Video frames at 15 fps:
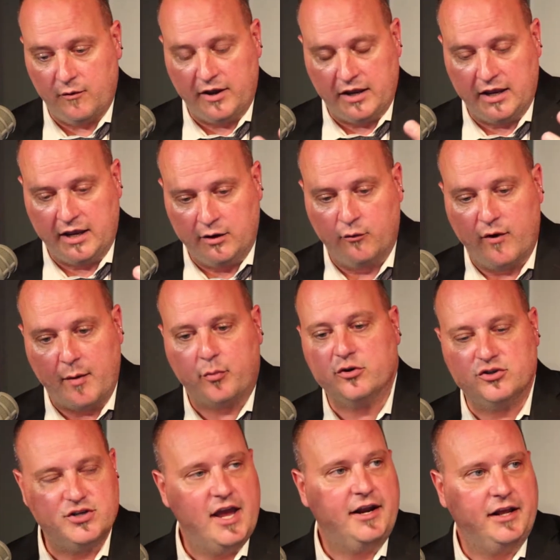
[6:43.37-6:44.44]
in
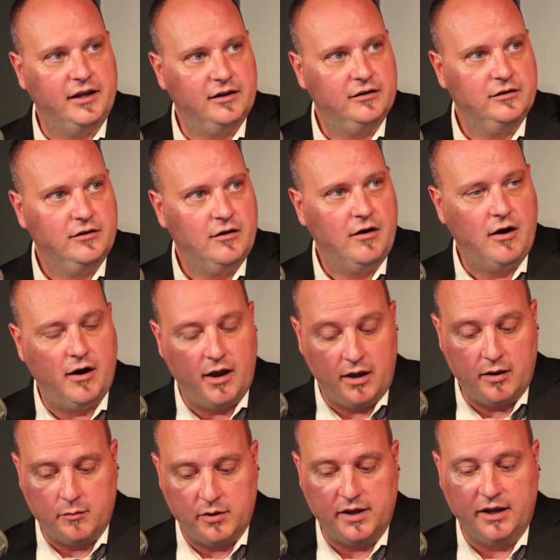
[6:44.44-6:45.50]
representing
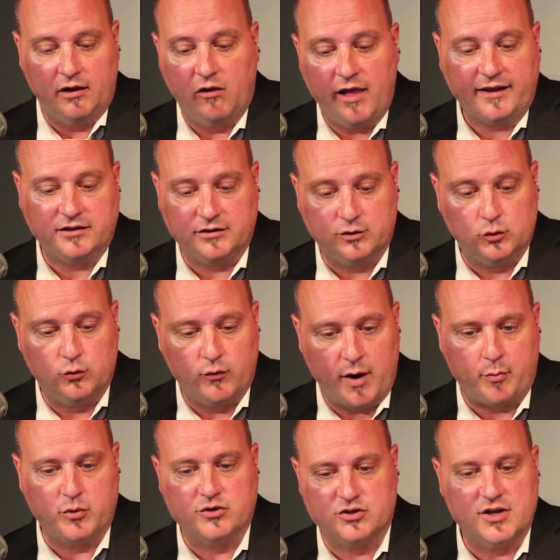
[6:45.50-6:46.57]
and being elected to
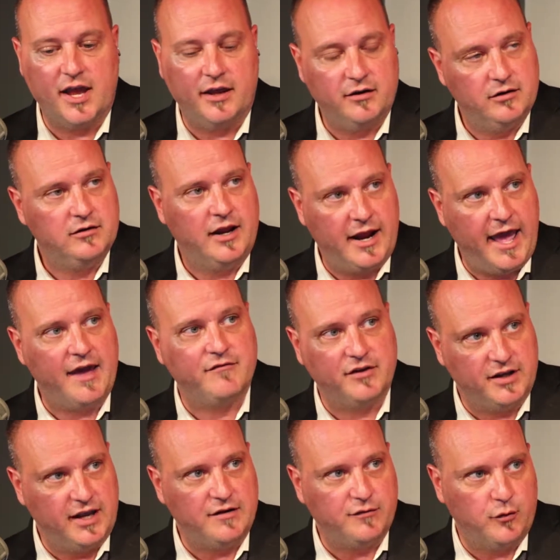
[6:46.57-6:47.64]
represent and
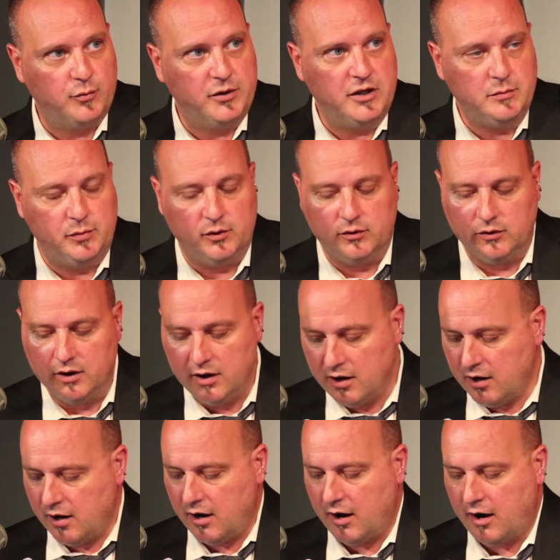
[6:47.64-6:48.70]
advocate for people.
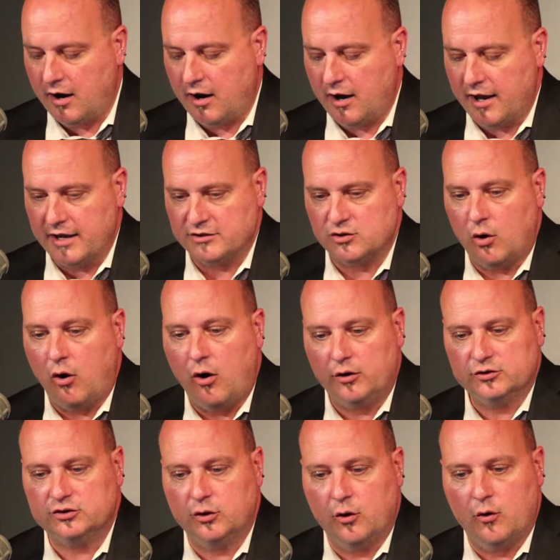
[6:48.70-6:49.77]
It's
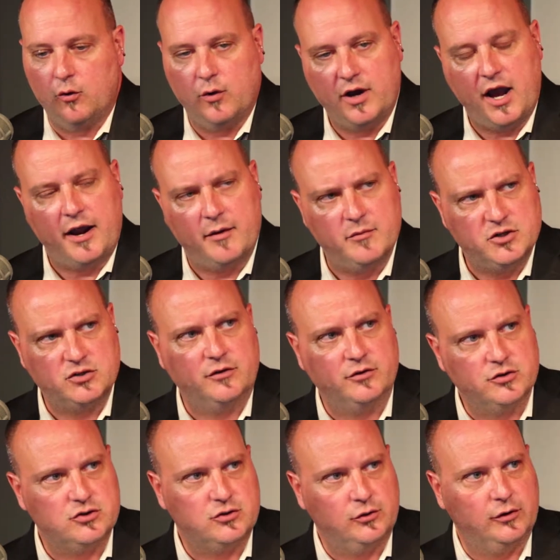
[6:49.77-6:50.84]
also kind of
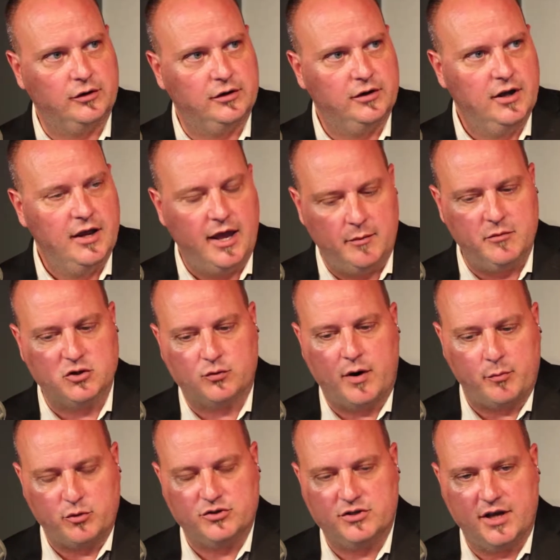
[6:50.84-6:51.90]
misunderstood and
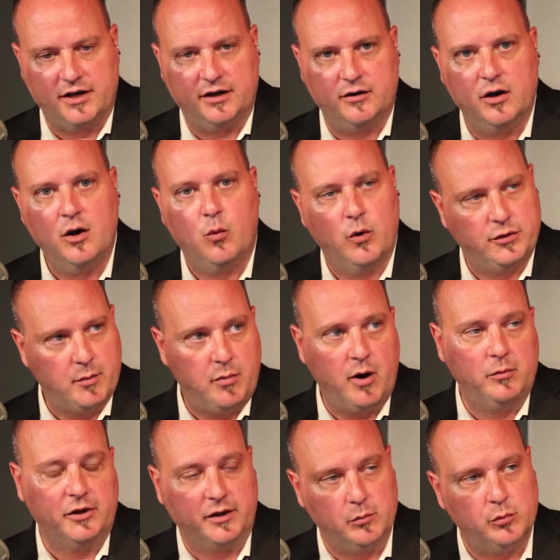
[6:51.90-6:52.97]
misrepresented what the
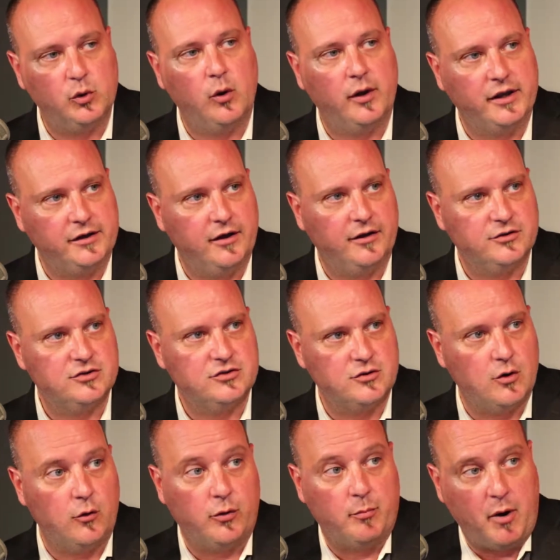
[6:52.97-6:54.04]
public employee does.
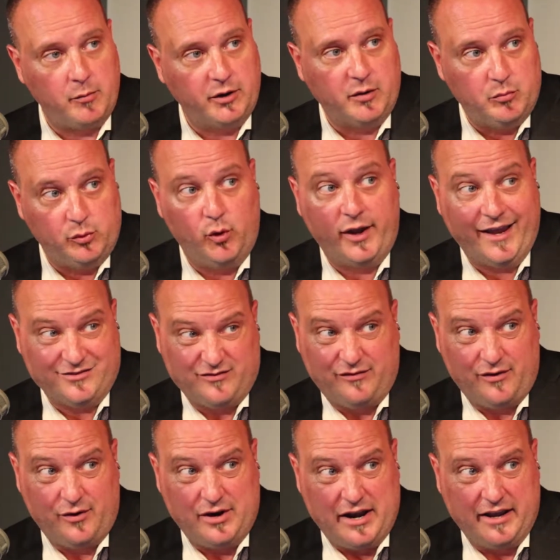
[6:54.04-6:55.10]
So public employee has a
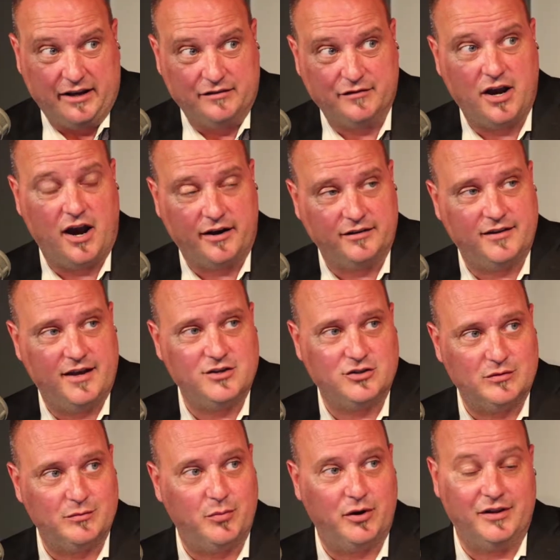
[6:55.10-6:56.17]
very negative
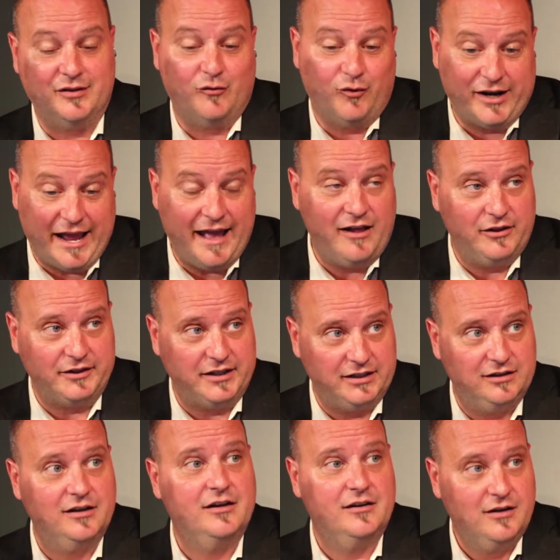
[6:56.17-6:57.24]
connotation, but in reality,